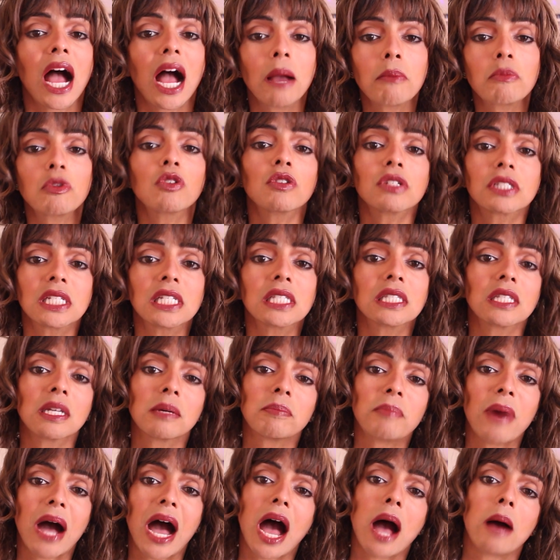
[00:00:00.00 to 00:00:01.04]
I'm using
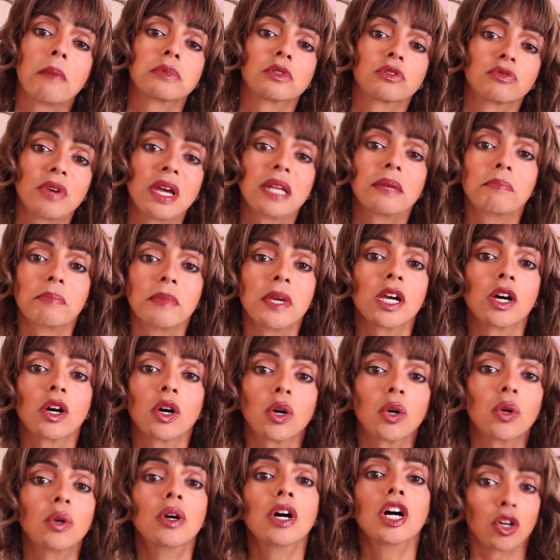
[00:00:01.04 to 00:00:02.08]
the Bob's Red
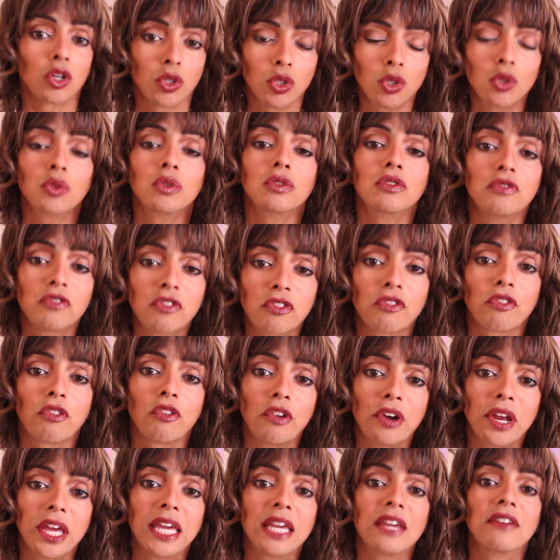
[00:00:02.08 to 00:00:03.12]
Mill
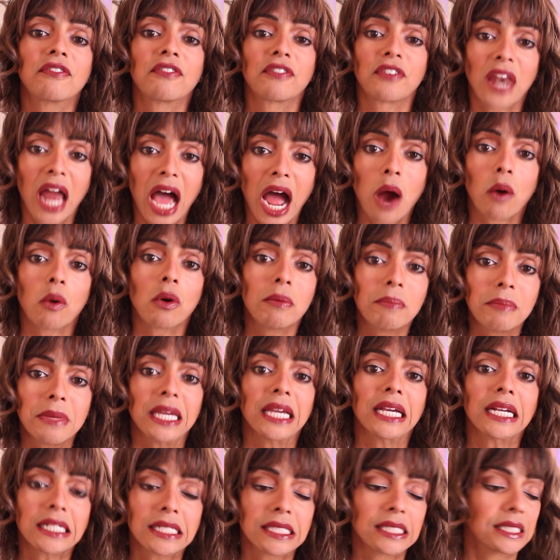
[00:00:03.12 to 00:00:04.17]
gluten-free flour
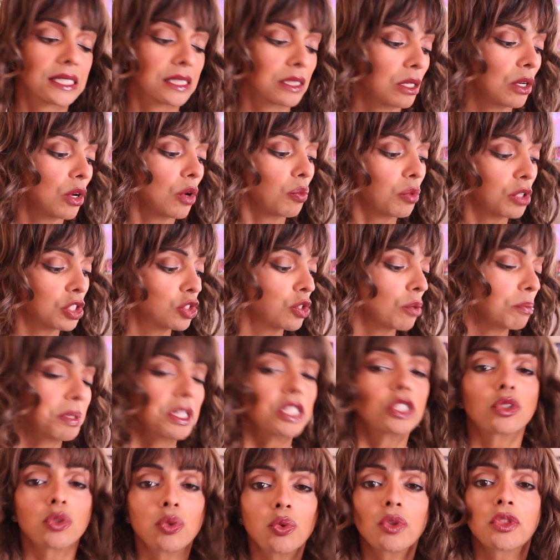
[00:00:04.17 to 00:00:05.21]
mix, which will
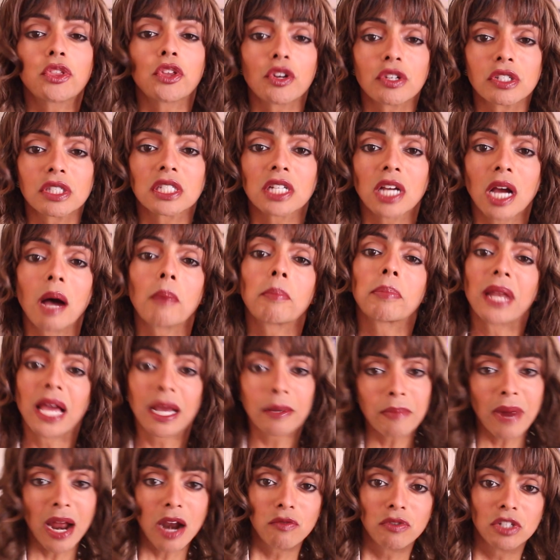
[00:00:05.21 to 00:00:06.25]
be 2/3 cup
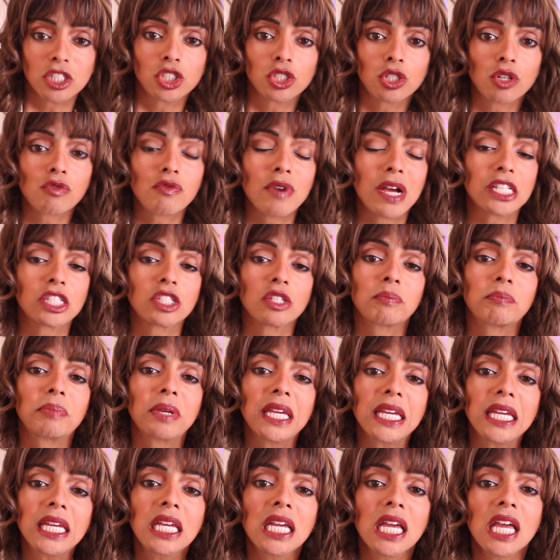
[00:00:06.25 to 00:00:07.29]
like my original
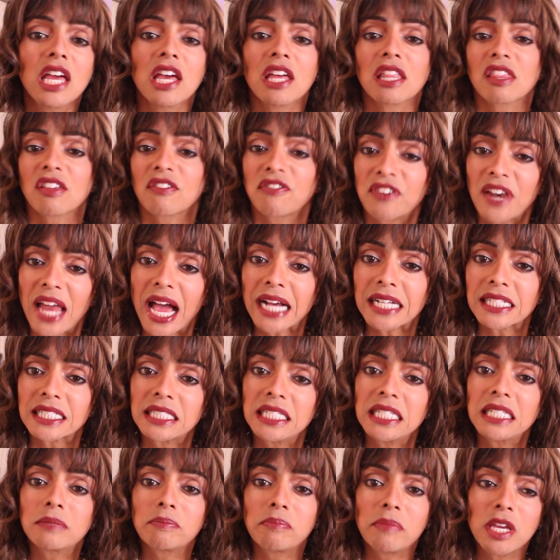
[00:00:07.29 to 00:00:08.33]
recipe. The
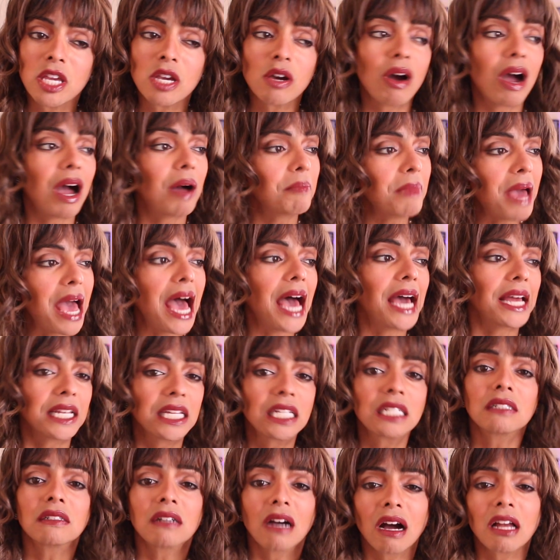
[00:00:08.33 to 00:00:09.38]
flaxseed meal, I'm
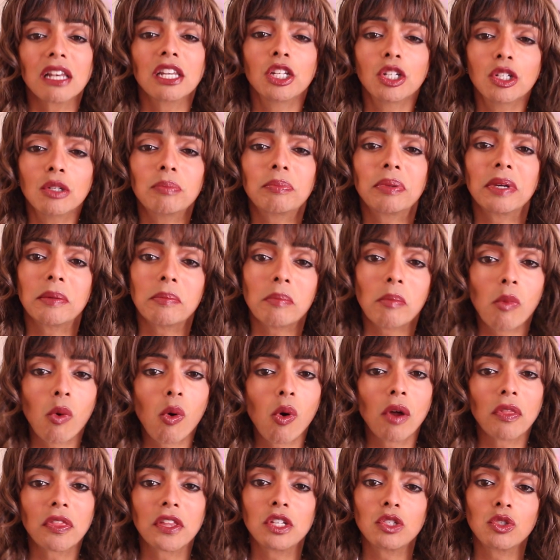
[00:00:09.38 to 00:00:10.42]
adding a little bit
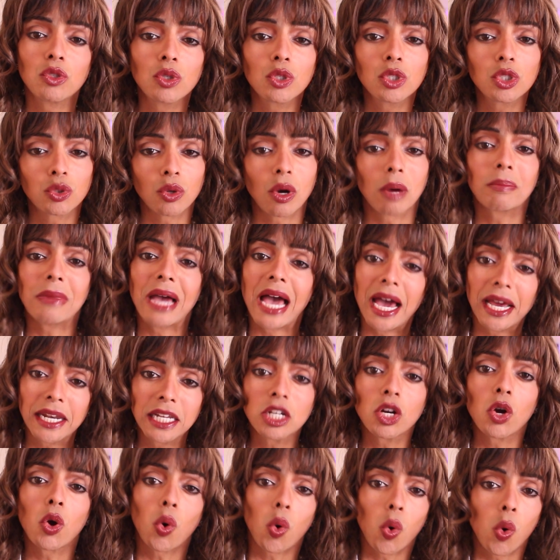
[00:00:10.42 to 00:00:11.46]
more than usual. I'm
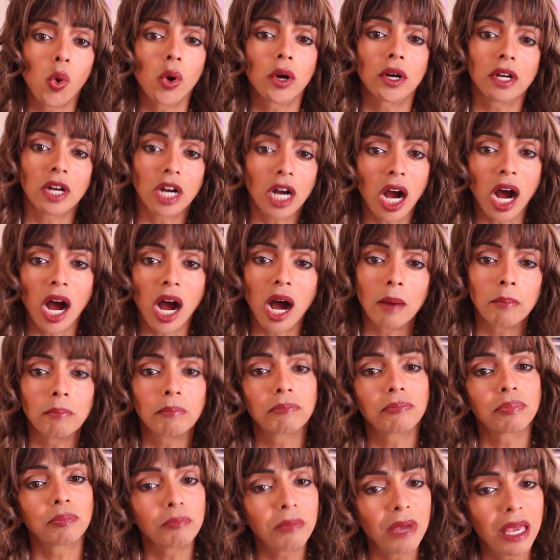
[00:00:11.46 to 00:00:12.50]
adding 1/4
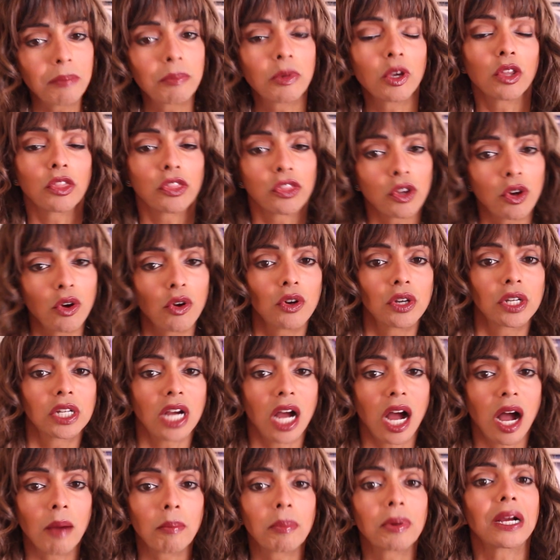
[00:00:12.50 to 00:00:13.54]
cup, maybe 1/3
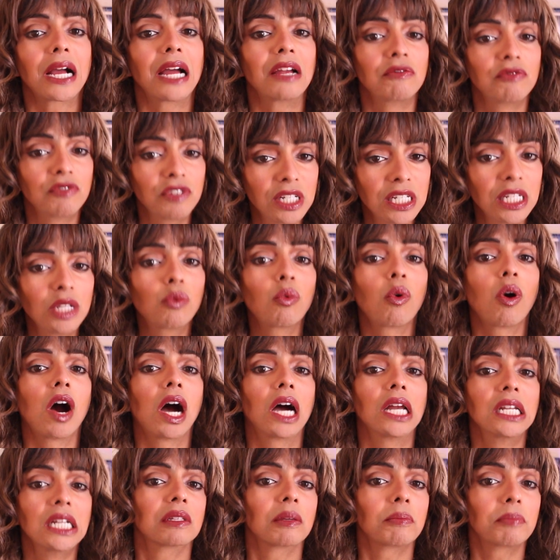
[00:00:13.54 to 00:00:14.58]
cup. I really
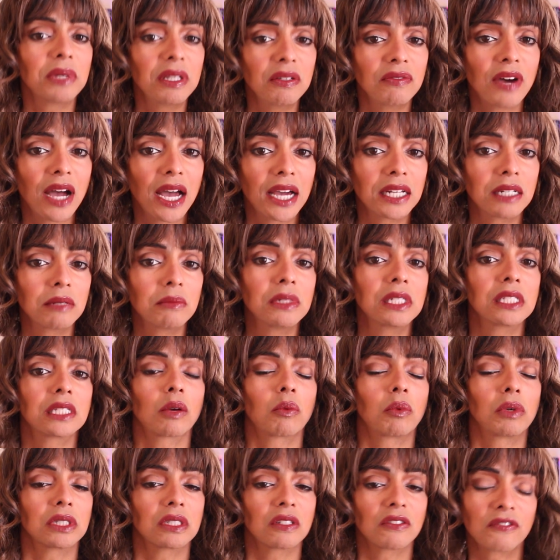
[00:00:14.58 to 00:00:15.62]
want the B vitamins, I
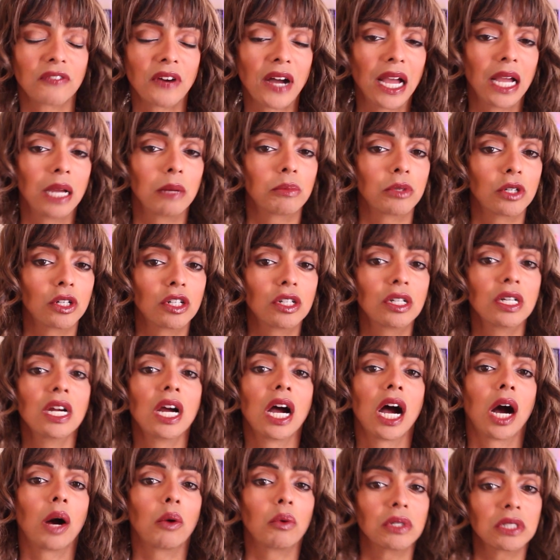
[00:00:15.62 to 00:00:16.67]
want the fiber,
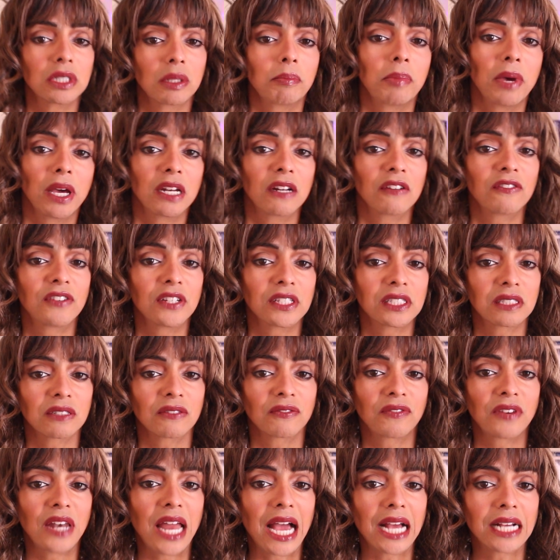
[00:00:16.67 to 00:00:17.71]
I want the benefits
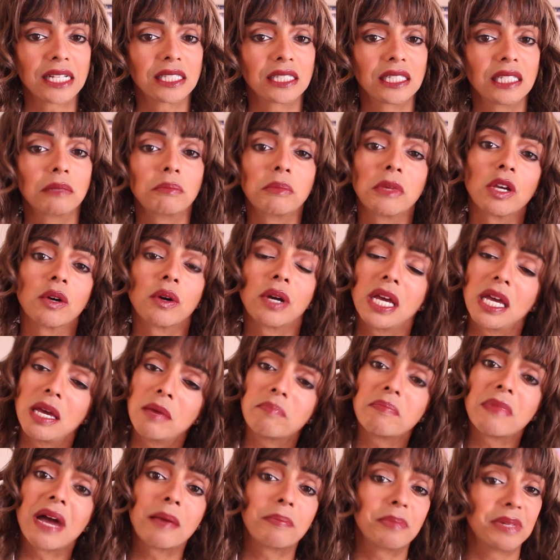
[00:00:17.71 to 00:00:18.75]
of flaxseed meal
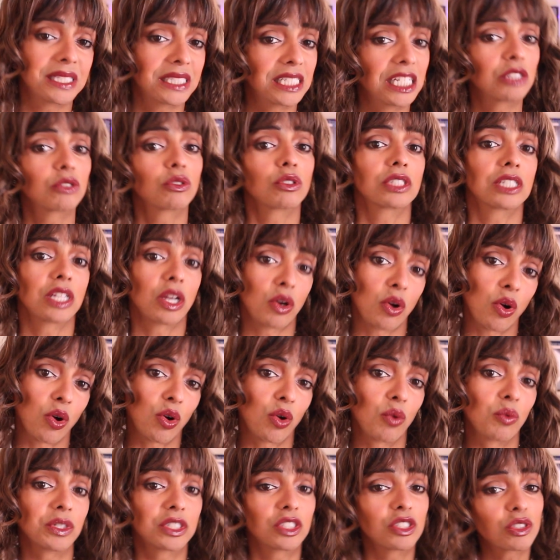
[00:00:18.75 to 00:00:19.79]
in my Besitos de
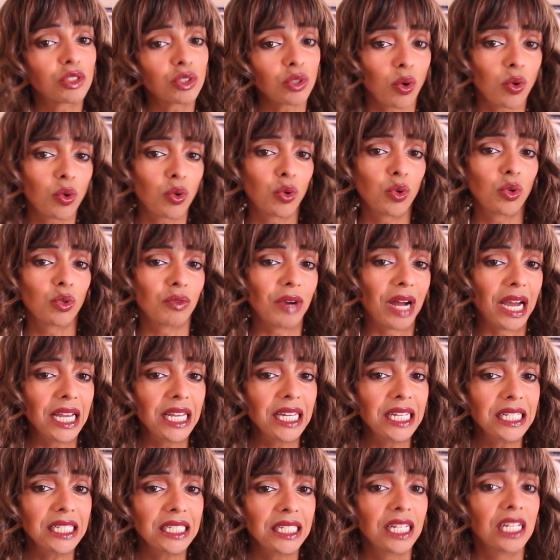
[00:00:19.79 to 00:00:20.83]
Coco, which is so cool,
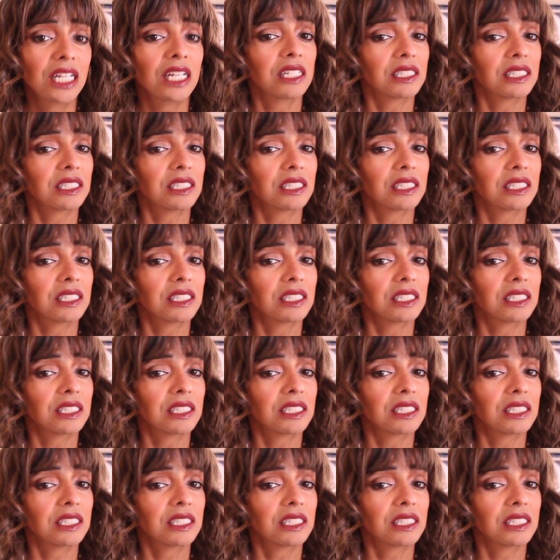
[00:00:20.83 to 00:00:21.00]
right?